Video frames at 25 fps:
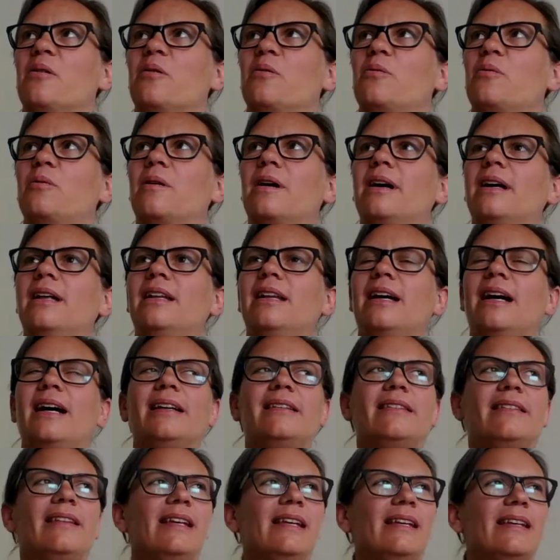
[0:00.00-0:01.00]
Well,
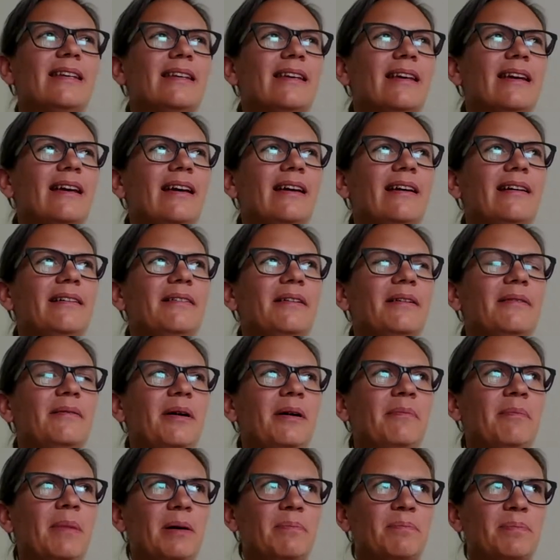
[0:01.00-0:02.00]
I think
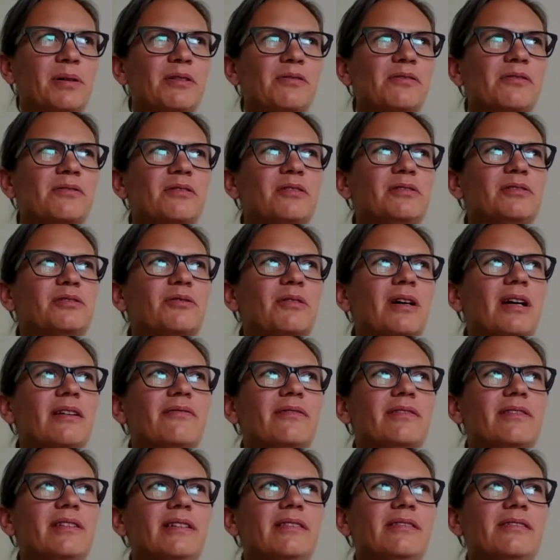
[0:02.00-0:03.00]
my personal
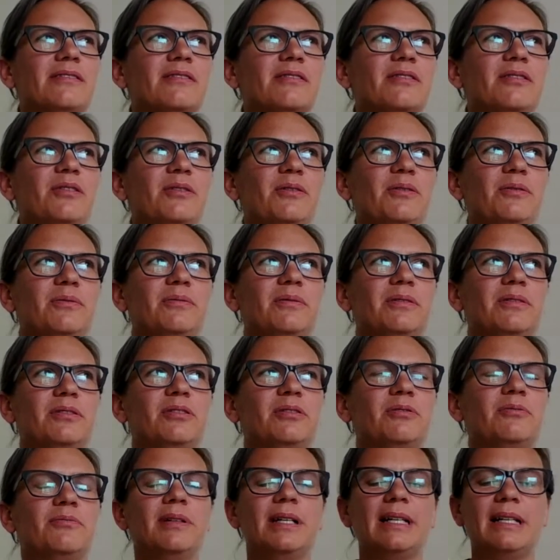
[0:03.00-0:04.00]
driver is to
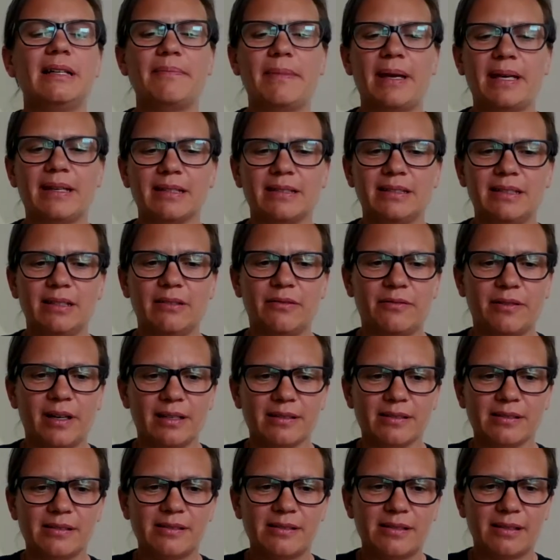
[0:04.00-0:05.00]
really make a
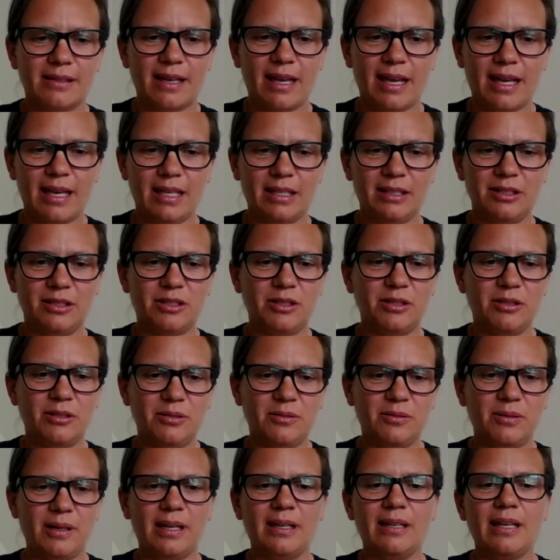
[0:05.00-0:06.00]
difference and
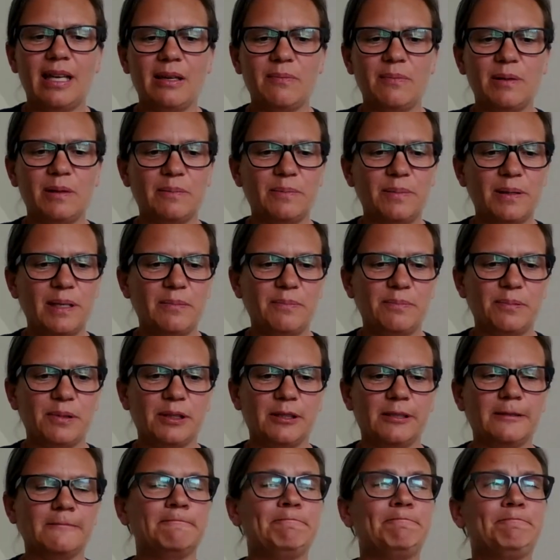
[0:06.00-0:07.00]
to enable
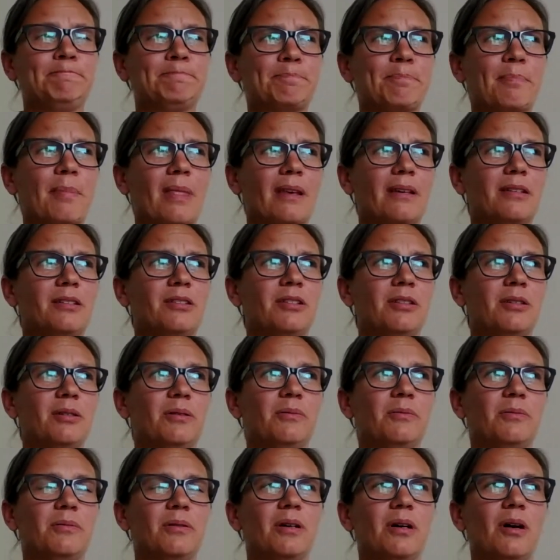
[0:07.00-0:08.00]
people
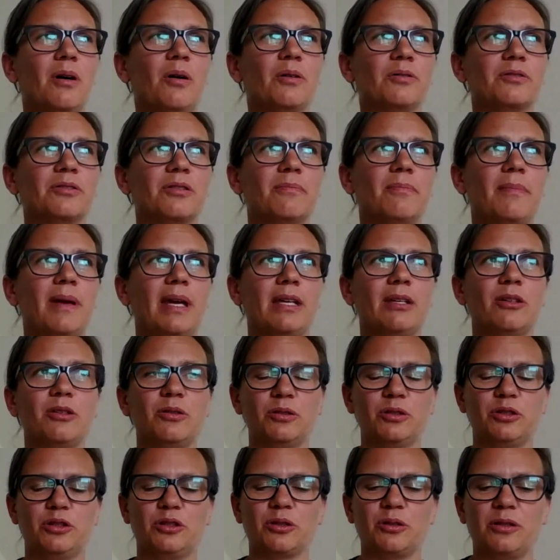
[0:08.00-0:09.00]
to also make
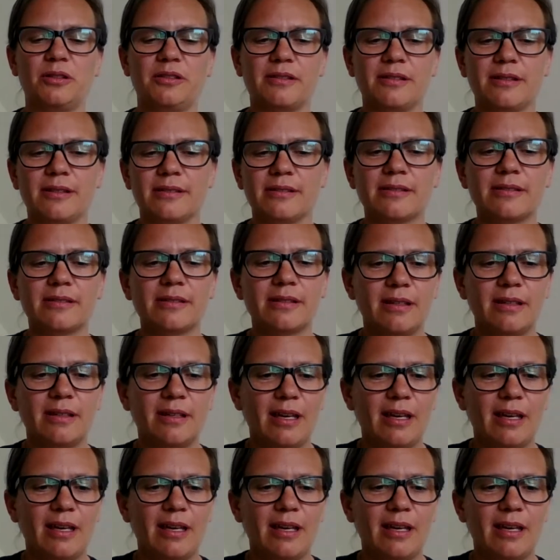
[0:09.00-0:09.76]
good choices.